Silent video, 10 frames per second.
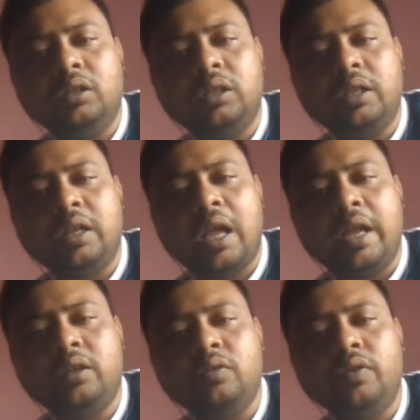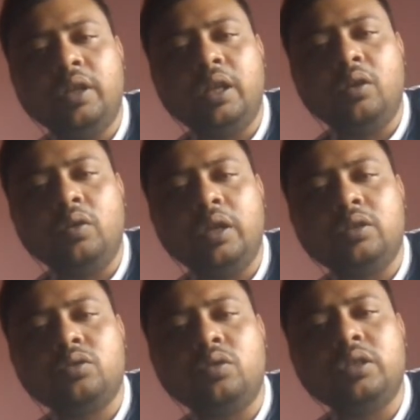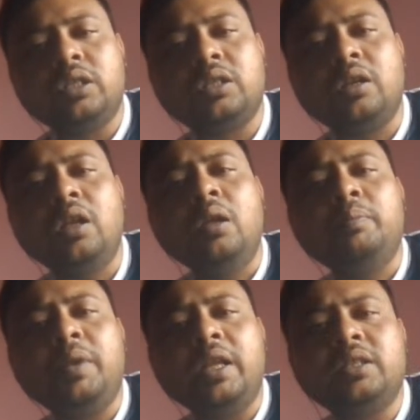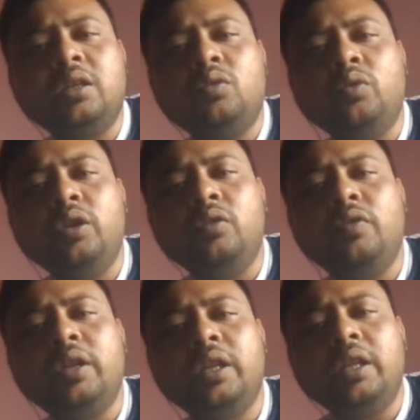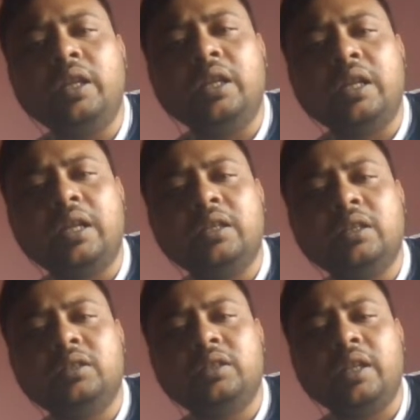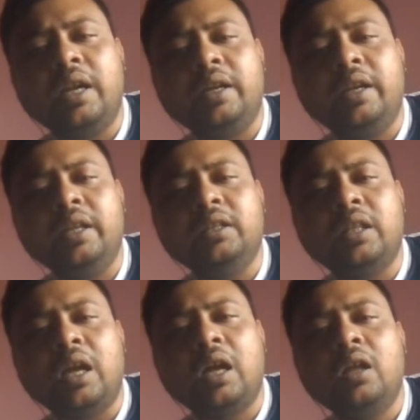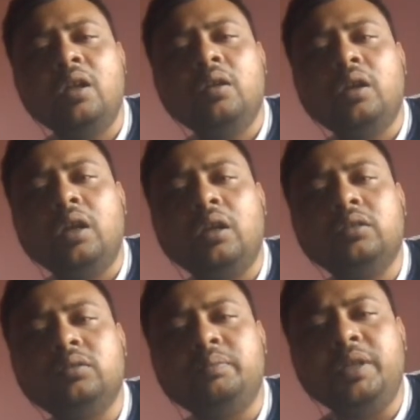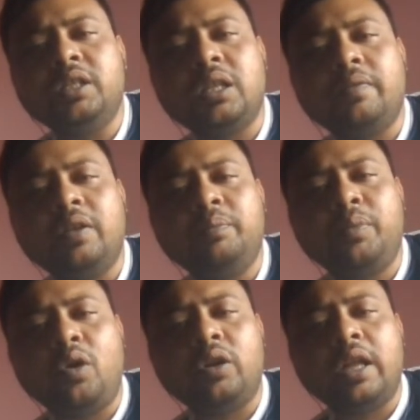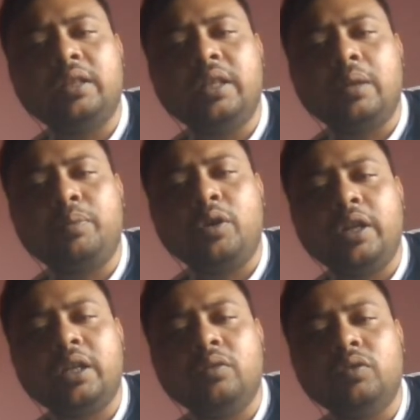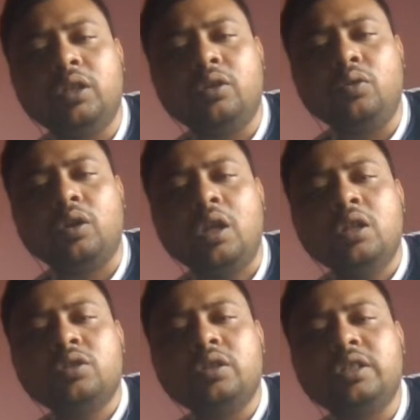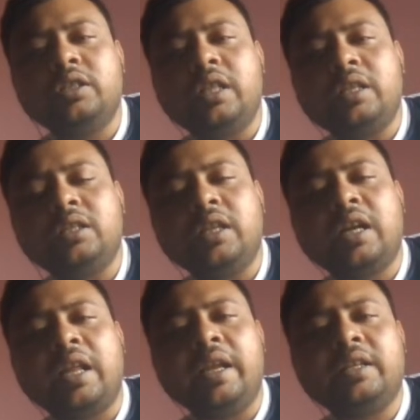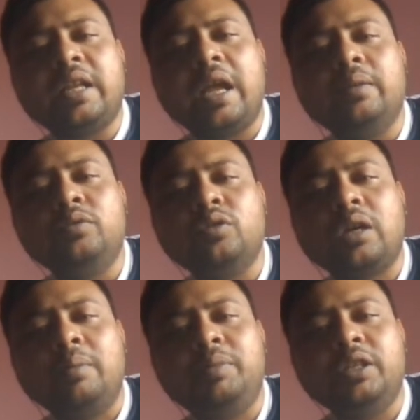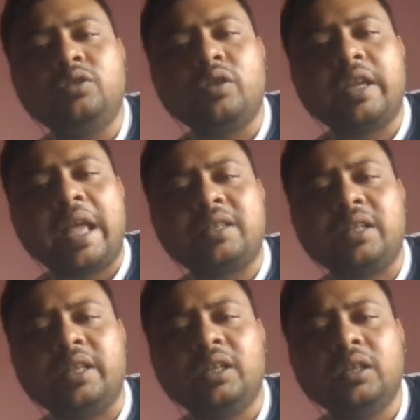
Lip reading: the knight over here. Just place the queen over here and bring the seven pawn, and they're protecting the rook. So that's the correct time to complete your castle.